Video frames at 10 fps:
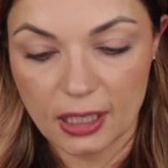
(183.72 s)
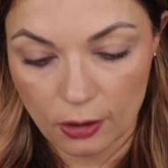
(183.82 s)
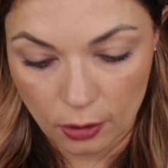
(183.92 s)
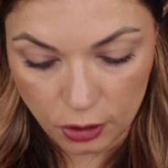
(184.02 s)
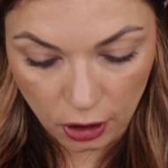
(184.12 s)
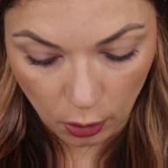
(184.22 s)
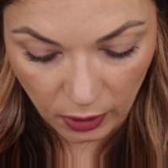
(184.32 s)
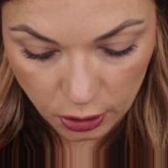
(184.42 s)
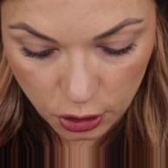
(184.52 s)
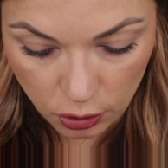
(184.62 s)
here to go
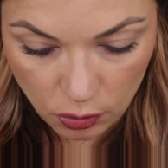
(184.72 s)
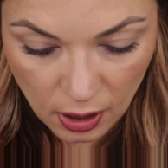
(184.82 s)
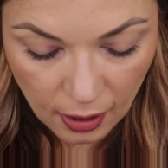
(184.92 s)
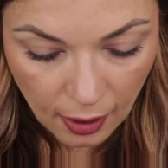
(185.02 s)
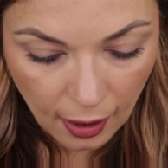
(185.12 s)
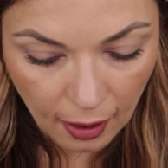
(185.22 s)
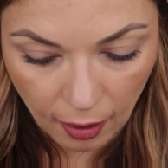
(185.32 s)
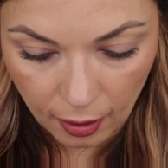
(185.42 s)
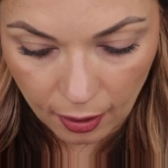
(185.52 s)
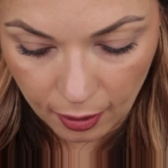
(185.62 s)
into.
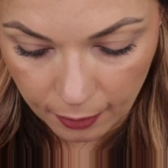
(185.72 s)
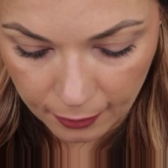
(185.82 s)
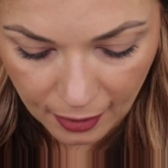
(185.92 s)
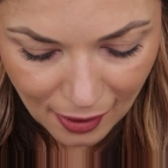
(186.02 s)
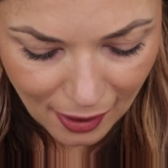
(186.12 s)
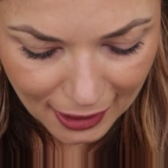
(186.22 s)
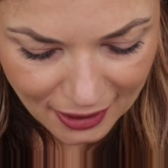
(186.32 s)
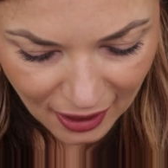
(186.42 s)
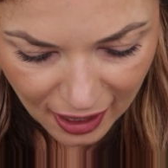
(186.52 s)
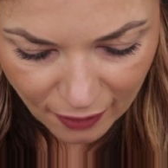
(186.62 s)
Um, I
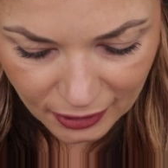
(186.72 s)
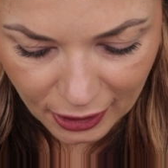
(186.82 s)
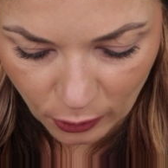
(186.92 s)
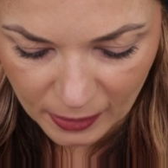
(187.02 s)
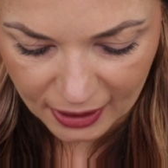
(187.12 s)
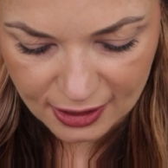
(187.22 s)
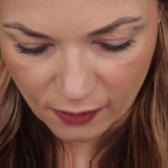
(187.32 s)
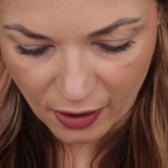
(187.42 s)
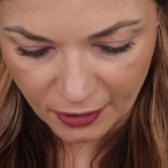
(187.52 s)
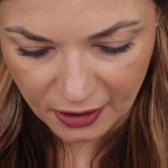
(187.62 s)
think I have a little mix
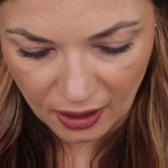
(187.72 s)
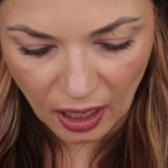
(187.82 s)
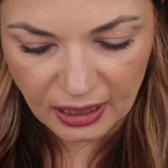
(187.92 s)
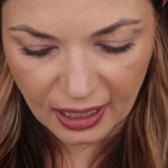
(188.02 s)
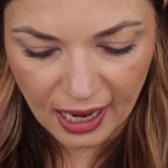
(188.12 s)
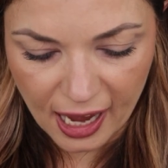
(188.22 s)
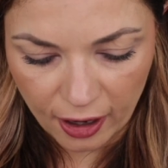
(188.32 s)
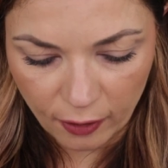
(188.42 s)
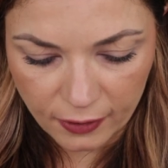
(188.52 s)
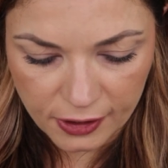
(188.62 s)
of everything. I think I
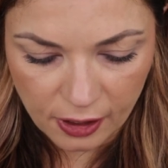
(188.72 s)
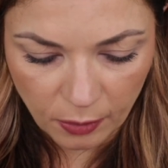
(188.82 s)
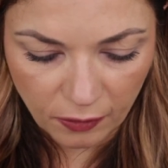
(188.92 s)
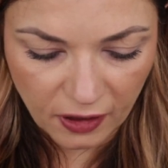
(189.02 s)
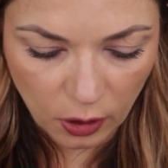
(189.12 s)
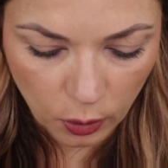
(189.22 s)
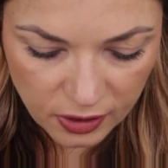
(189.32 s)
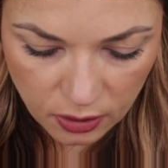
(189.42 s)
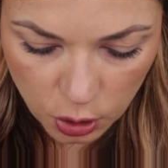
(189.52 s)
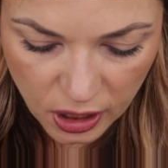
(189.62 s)
have some of the
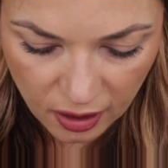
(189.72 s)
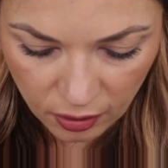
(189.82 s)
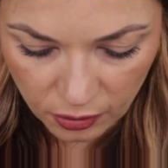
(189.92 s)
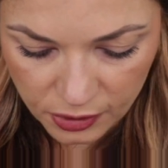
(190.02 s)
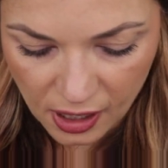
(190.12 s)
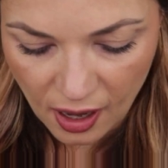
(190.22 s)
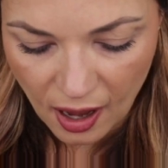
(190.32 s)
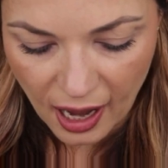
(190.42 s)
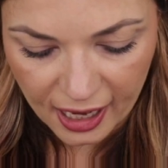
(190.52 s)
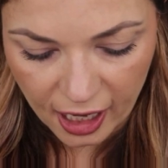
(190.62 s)
crystal shadows.
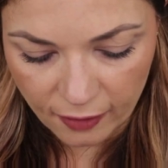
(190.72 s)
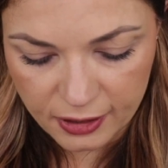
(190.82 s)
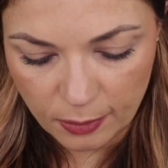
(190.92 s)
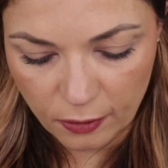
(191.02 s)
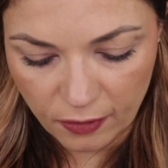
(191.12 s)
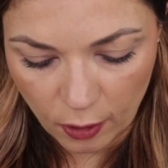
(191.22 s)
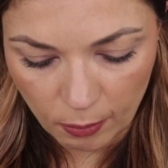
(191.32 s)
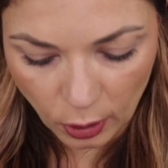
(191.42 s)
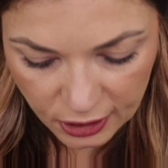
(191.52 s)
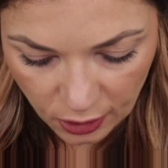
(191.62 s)
I have some of their
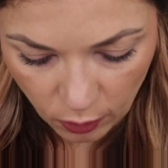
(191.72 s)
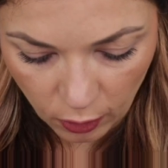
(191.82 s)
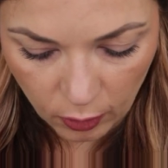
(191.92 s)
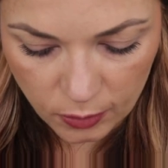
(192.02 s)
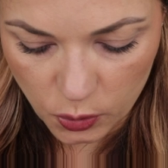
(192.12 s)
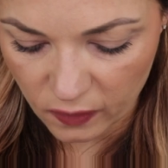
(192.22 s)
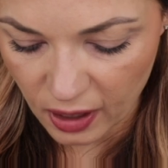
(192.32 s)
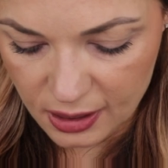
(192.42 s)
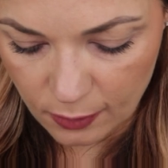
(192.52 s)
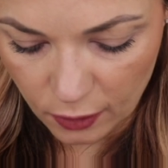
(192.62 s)
multi-chromes. We've
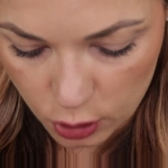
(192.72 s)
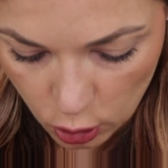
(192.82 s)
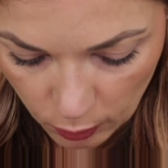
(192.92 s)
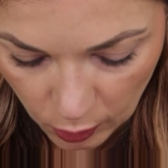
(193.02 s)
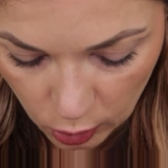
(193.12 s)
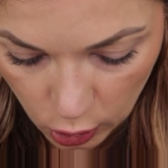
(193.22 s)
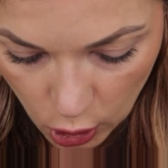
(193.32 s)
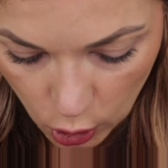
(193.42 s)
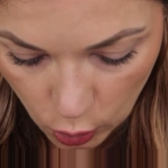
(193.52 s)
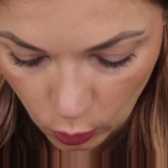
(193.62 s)
got some of the turbo
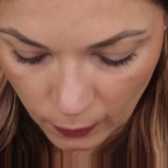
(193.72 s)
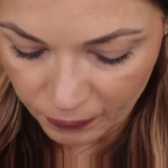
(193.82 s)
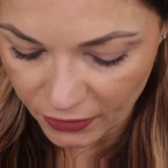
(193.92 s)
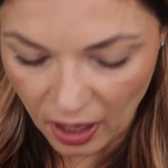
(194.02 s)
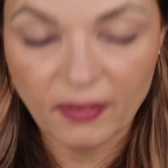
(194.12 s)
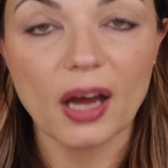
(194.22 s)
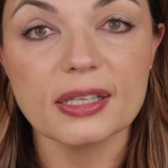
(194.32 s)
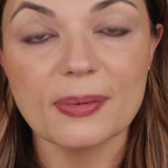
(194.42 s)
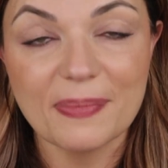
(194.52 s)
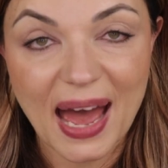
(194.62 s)
glow. I've got
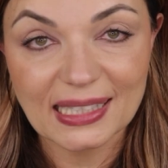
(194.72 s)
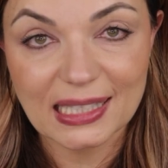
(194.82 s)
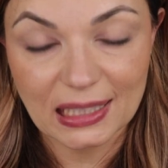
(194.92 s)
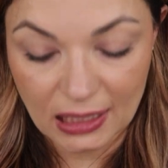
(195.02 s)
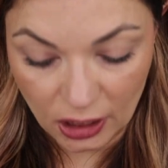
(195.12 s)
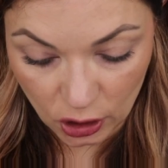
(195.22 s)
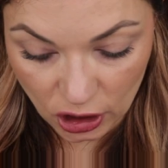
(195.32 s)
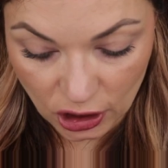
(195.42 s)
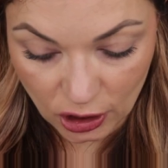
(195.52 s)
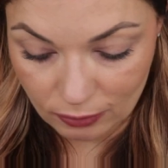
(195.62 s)
some mattes in
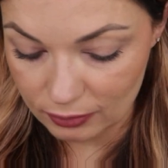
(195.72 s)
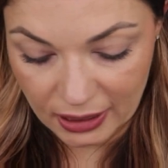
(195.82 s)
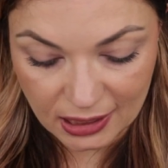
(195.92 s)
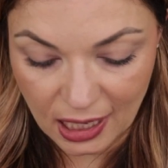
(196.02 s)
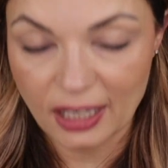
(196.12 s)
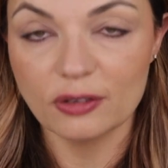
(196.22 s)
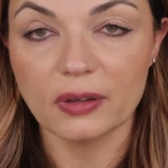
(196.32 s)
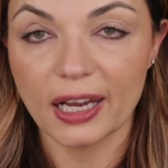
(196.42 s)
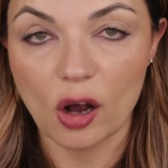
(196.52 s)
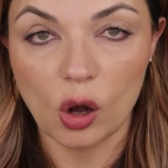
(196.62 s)
here. It's kind of
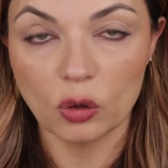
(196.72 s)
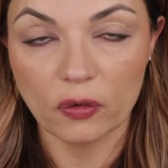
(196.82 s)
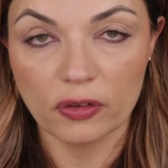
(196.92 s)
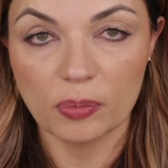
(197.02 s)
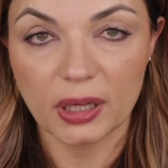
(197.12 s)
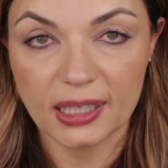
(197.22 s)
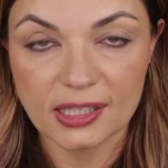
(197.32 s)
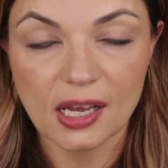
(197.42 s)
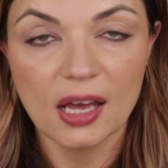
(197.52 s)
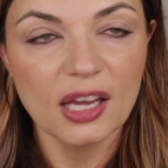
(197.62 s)
like all over the
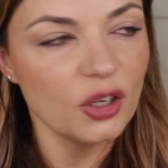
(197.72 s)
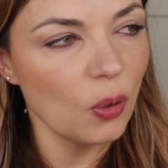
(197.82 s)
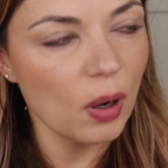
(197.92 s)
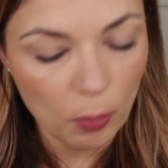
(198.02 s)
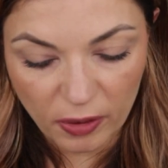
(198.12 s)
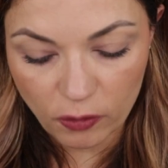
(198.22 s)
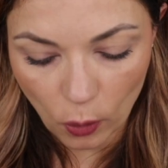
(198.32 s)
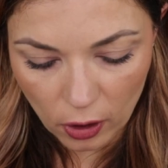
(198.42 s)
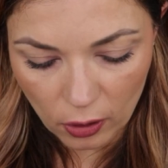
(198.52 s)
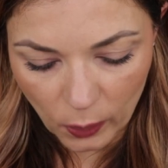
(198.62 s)
place. You know what?
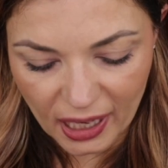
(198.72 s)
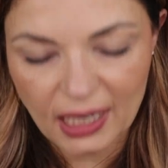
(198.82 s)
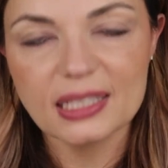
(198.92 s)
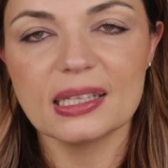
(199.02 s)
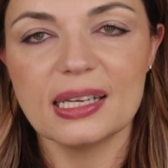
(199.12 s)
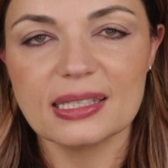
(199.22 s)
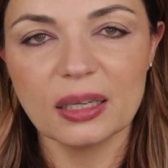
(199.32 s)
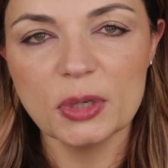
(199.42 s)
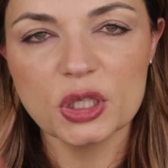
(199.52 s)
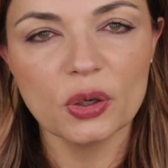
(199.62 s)
Before we get into these,
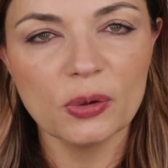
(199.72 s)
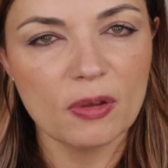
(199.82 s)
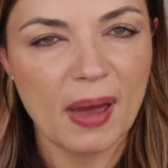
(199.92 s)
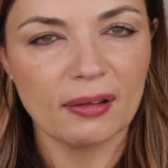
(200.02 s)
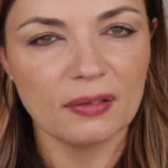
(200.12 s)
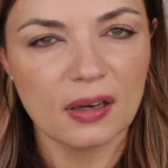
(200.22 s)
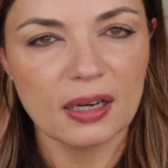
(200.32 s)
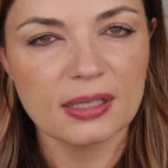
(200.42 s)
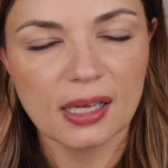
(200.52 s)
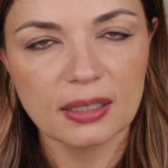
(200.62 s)
let me show you the palette that I
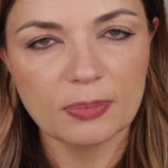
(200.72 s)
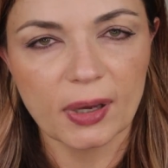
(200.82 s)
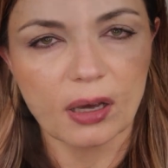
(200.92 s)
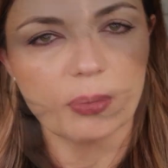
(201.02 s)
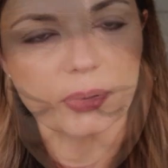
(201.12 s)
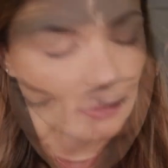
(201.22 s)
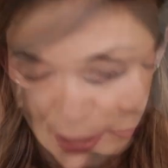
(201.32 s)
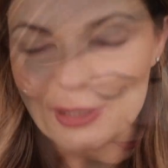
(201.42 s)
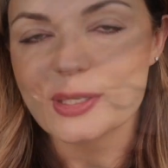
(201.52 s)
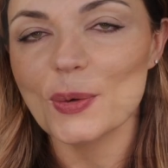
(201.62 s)
decided to pick up.
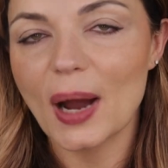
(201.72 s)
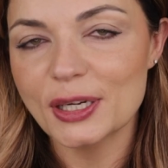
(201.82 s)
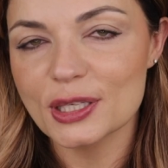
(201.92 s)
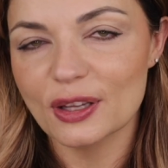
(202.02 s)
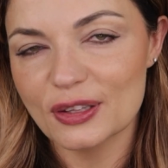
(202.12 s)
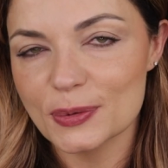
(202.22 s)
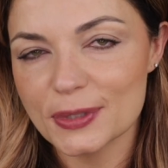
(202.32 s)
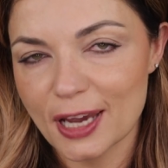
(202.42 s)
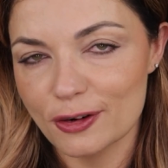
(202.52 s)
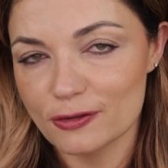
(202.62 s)
So I just thought this
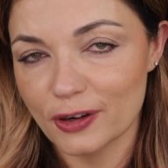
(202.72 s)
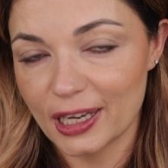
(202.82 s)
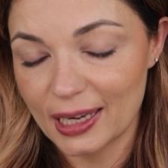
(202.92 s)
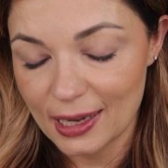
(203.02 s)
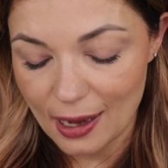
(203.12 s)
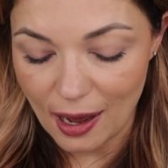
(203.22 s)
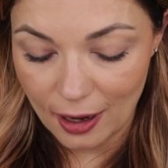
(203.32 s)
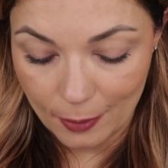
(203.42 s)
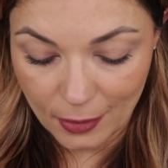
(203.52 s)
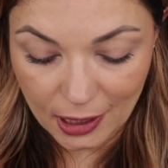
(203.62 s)
was kind of funny.
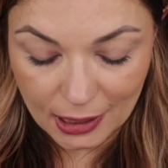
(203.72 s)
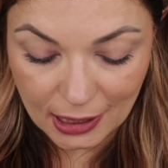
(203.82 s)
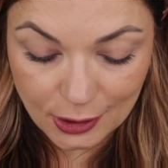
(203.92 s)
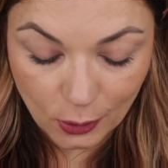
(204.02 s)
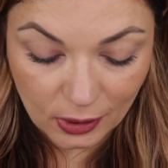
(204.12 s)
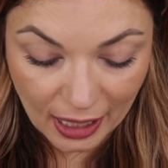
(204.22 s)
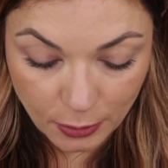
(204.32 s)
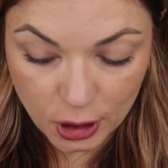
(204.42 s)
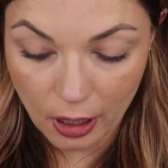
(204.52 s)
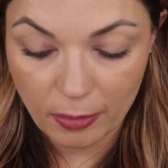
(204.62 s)
Um, so Glam
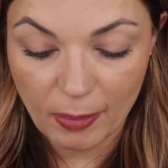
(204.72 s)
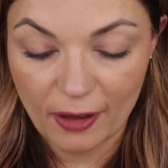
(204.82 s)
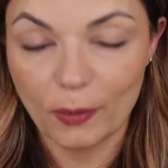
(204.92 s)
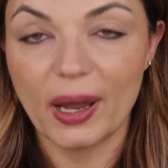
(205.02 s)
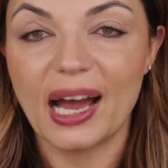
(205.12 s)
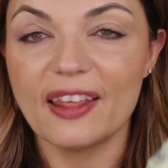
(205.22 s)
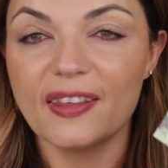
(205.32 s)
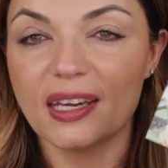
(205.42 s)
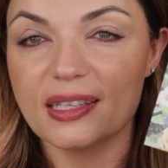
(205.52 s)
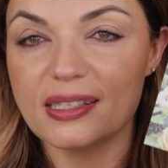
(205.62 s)
Shop, by the way, I
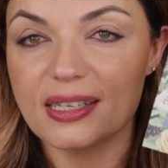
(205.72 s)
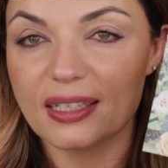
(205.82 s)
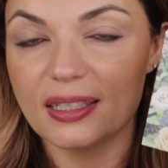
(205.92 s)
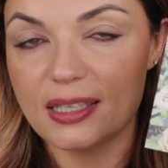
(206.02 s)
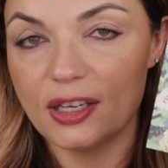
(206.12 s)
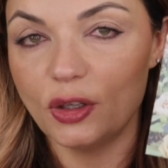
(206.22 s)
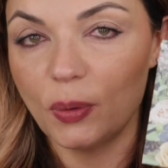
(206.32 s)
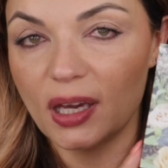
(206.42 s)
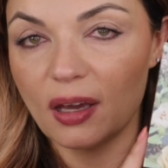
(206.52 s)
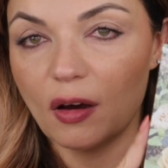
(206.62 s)
think is
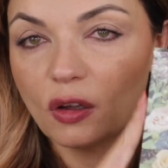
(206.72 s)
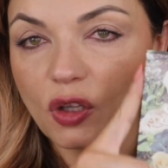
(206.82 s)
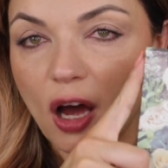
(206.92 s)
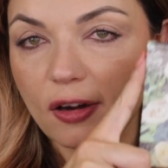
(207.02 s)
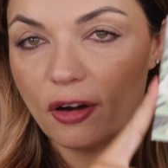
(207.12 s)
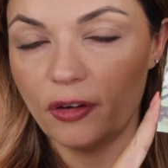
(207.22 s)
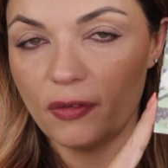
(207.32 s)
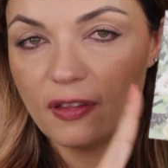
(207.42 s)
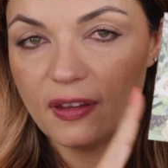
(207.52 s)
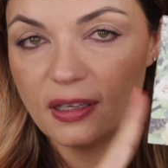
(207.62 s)
discontinuing a lot
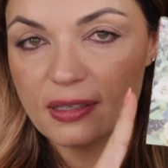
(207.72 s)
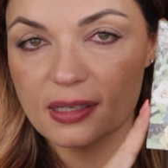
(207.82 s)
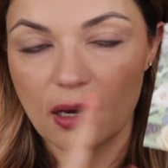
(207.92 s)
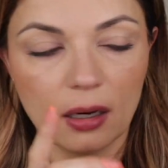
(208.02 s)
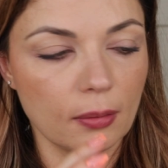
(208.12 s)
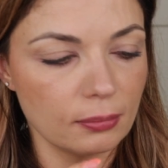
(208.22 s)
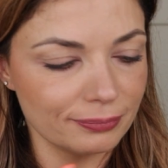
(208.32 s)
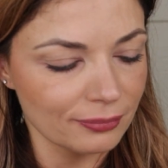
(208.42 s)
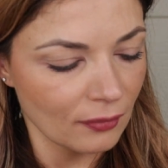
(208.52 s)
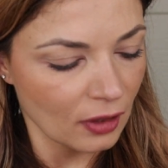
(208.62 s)
of these um,